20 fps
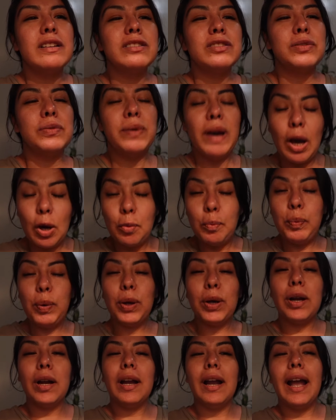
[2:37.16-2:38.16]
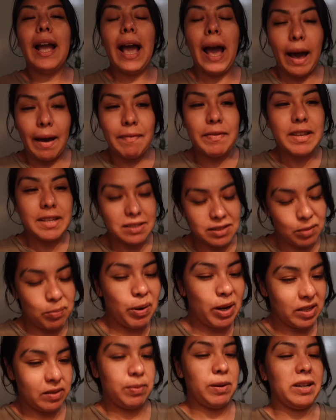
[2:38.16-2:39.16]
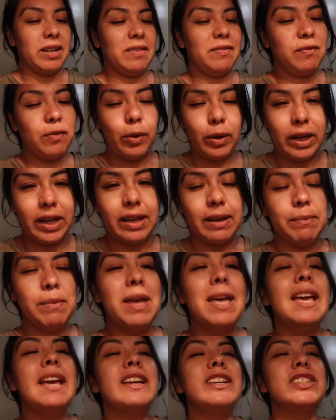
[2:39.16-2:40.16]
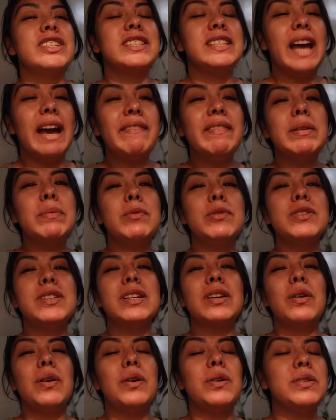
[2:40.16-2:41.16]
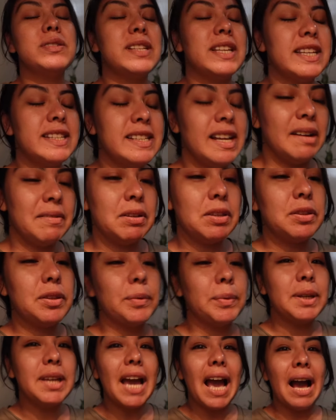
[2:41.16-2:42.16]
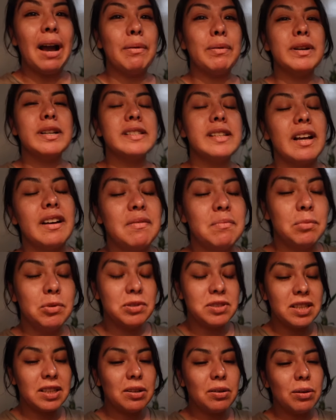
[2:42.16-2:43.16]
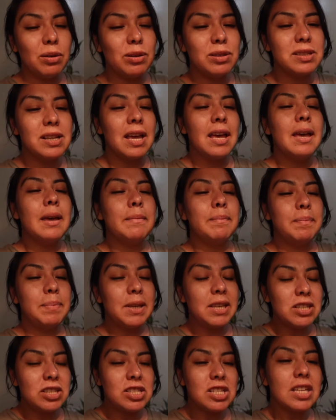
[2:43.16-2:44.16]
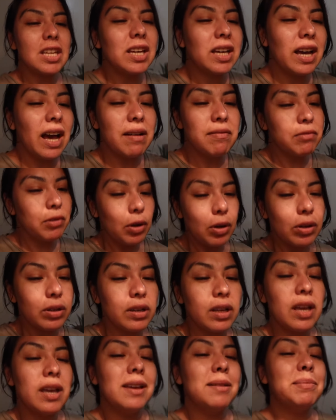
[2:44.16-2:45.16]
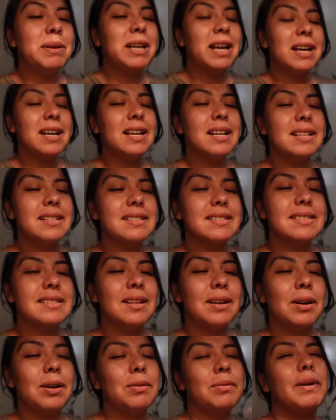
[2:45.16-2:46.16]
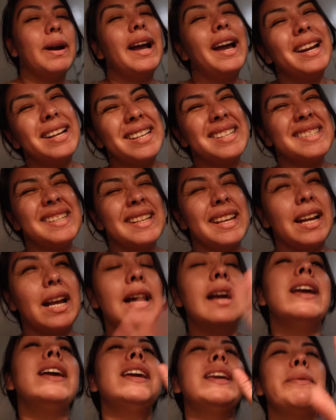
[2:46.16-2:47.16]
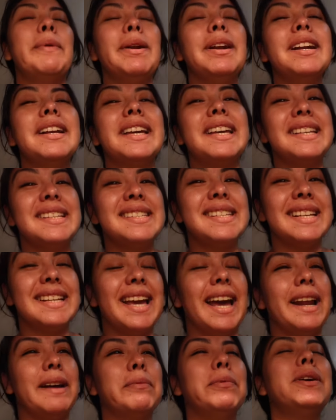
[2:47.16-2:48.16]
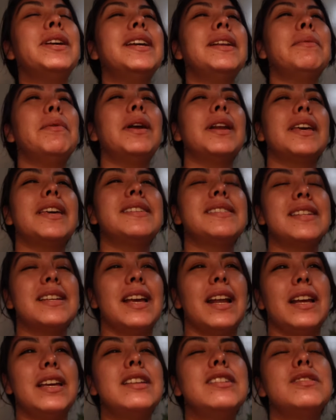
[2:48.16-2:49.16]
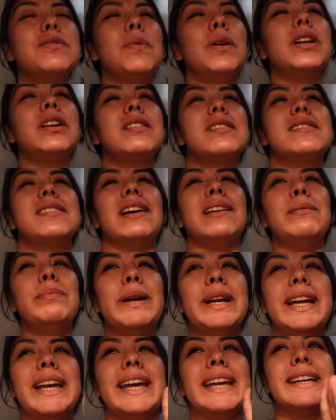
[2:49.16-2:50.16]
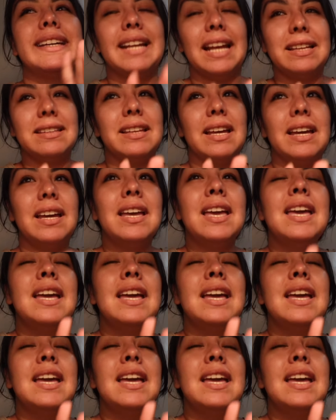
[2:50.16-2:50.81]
to help her have this surprise party for him. She's having musicals. He's having 3 hours of musicals. Pinche cabrón, because, oh, well, I had a quinceañera. He wanted a quinceañera. Well, he didn't want a quinceañera. He just wanted to celebrate en grande.